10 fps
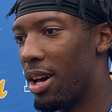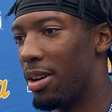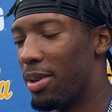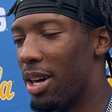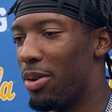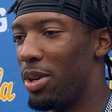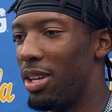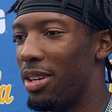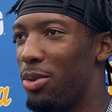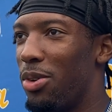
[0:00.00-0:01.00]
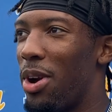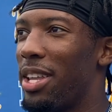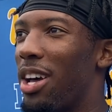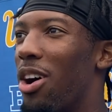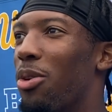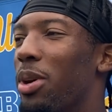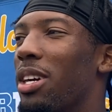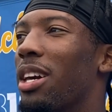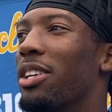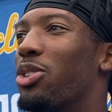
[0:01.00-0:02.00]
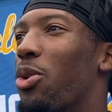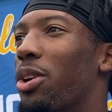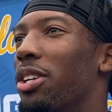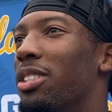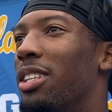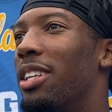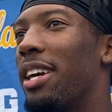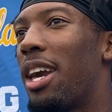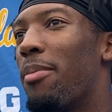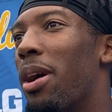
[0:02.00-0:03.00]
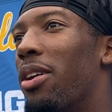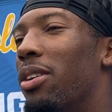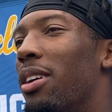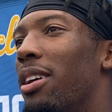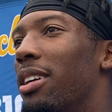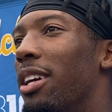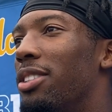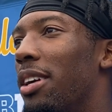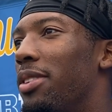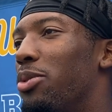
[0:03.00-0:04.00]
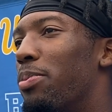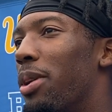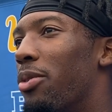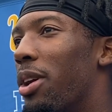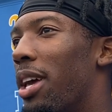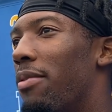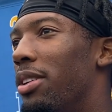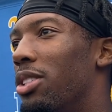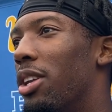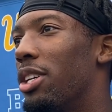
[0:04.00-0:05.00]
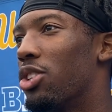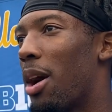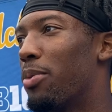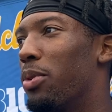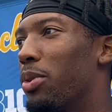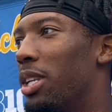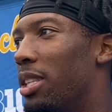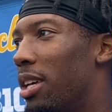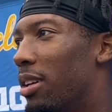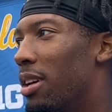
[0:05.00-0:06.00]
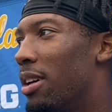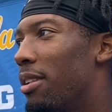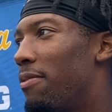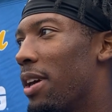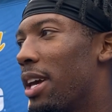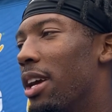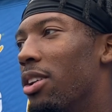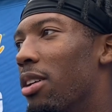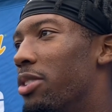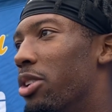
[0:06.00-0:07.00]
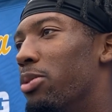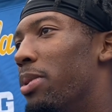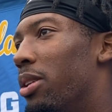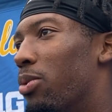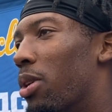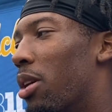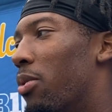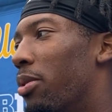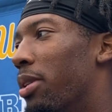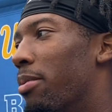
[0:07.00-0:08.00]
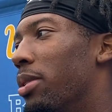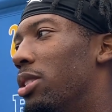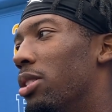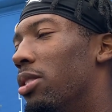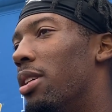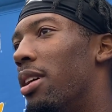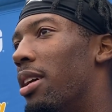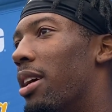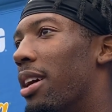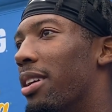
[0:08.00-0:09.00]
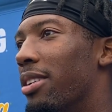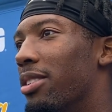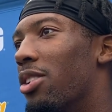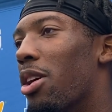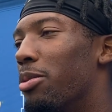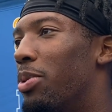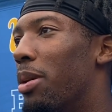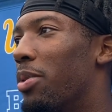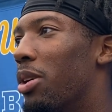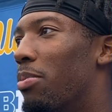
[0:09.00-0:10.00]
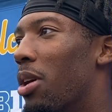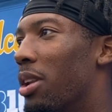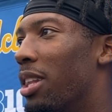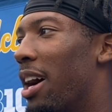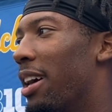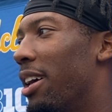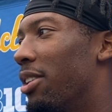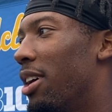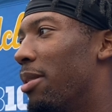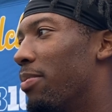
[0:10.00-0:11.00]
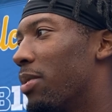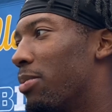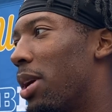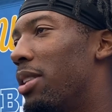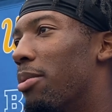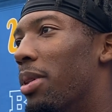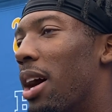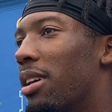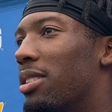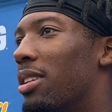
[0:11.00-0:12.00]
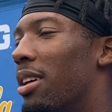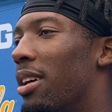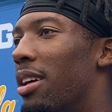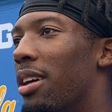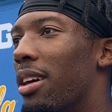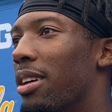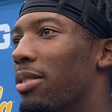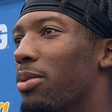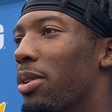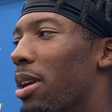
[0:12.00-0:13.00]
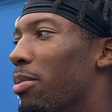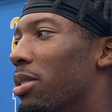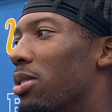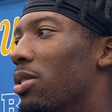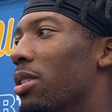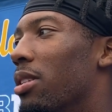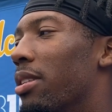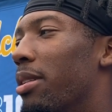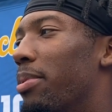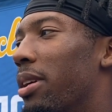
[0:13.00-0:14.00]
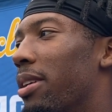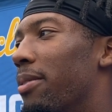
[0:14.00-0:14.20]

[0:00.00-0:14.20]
Oh yeah, we, we ran that all week against quarters, and then they came out. And their safeties were pretty run heavy, so they dropped when we did the, the fake handoff. So it was me one on one with number two, and Garbers put up a good ball. The line held up, and made their blocks and we were able to score on that play.